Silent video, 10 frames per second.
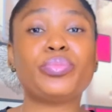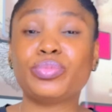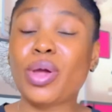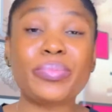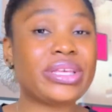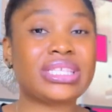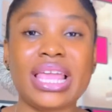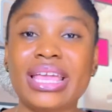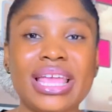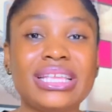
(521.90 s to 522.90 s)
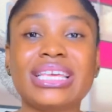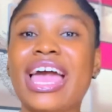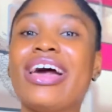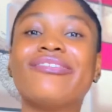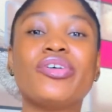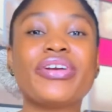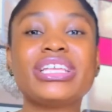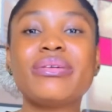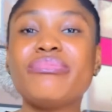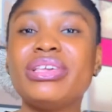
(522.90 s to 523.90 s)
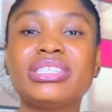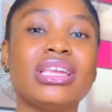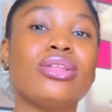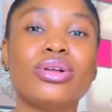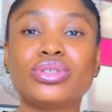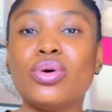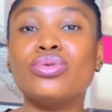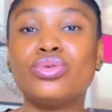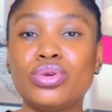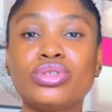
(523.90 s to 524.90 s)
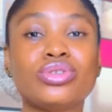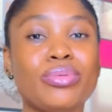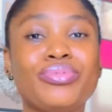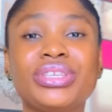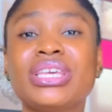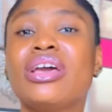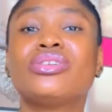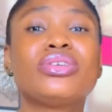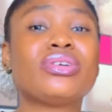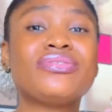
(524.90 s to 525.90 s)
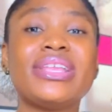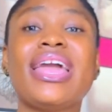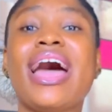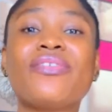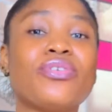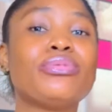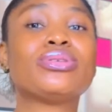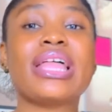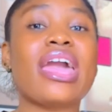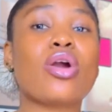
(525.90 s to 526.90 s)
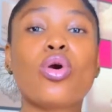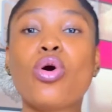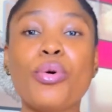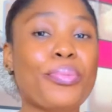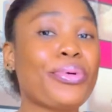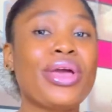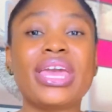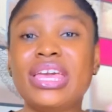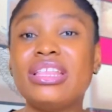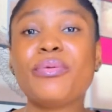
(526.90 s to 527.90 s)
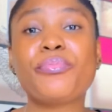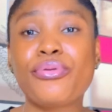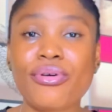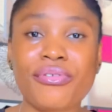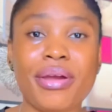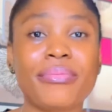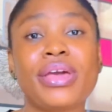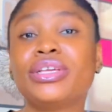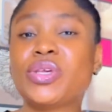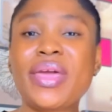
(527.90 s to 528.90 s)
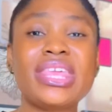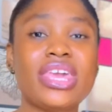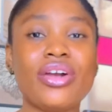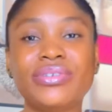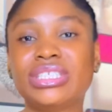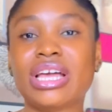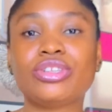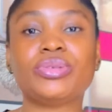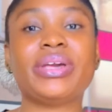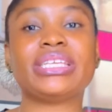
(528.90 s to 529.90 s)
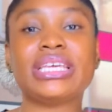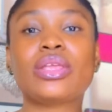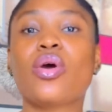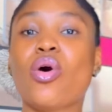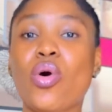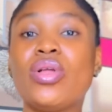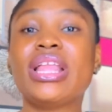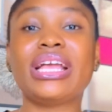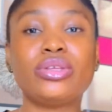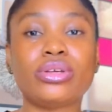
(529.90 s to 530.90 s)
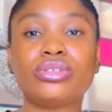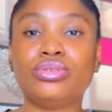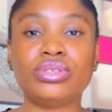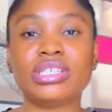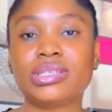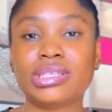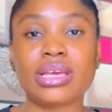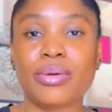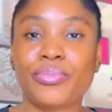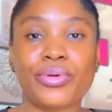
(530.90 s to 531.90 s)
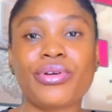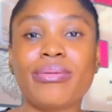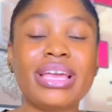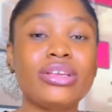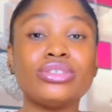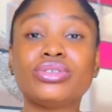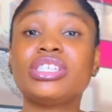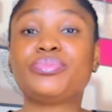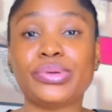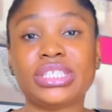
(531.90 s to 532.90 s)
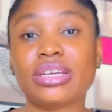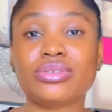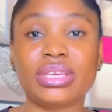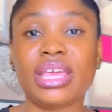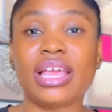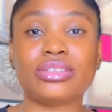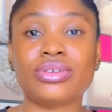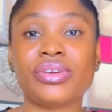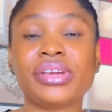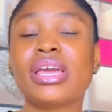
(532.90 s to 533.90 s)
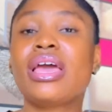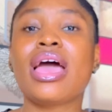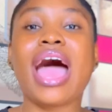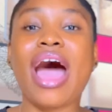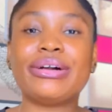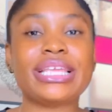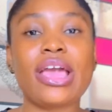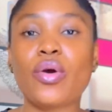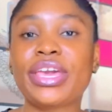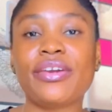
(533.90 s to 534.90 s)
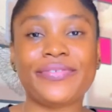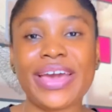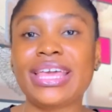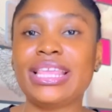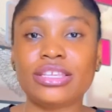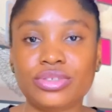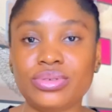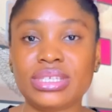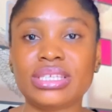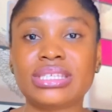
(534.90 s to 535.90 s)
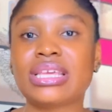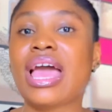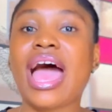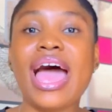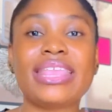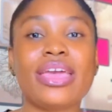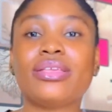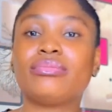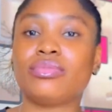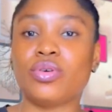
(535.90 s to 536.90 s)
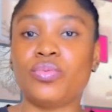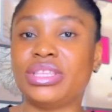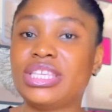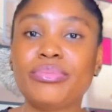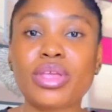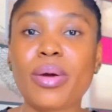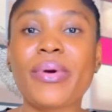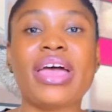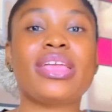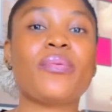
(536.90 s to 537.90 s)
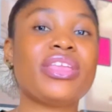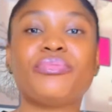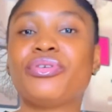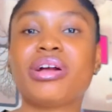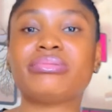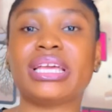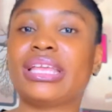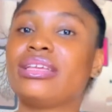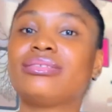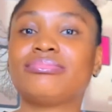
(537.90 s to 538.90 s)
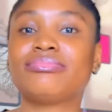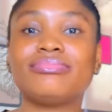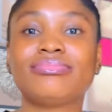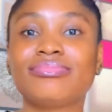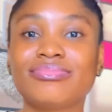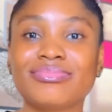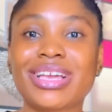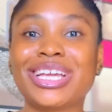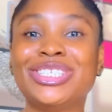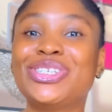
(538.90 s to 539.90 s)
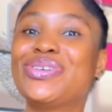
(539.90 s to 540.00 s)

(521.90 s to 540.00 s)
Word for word: topics like that. I have already missed a lot on those topics, so it was really hard for me to like cope in the program. So when the girl reached out to me and said, oh, let us do this program, let us do this project together, sorry, I was like, okay, fine, let's do this. And then we teamed up, and then when the program started, she